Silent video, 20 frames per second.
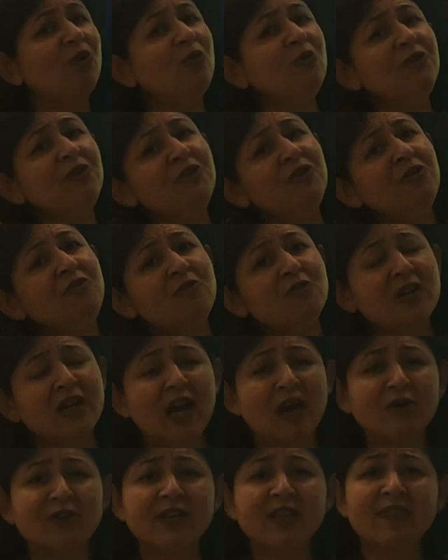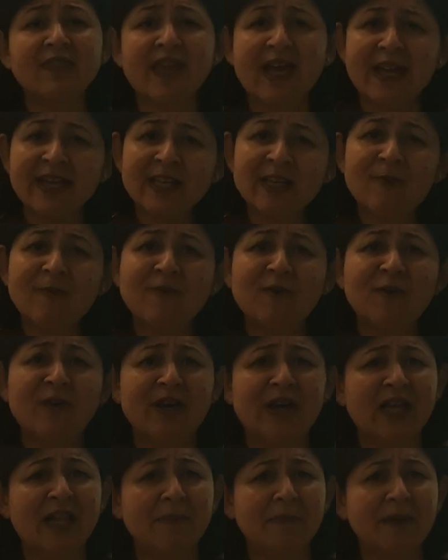oh no, Cloudette, thank you for
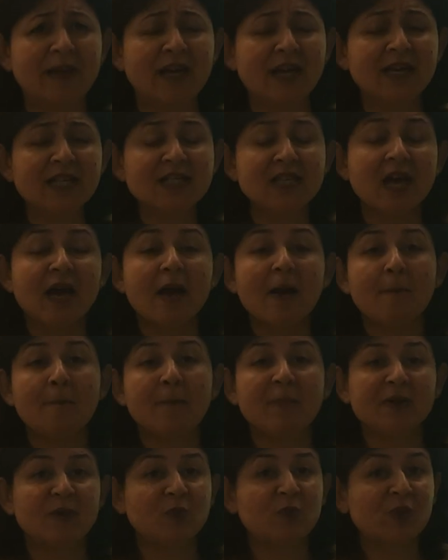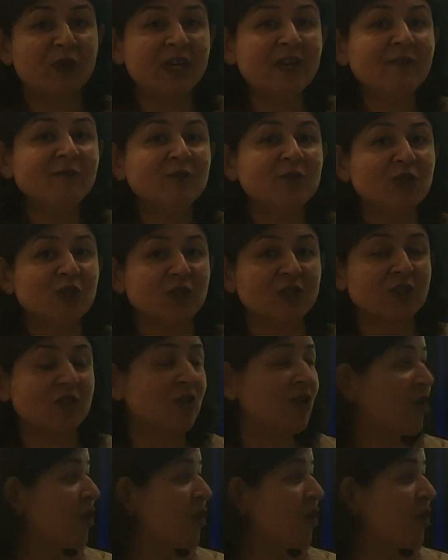helping us, but we've just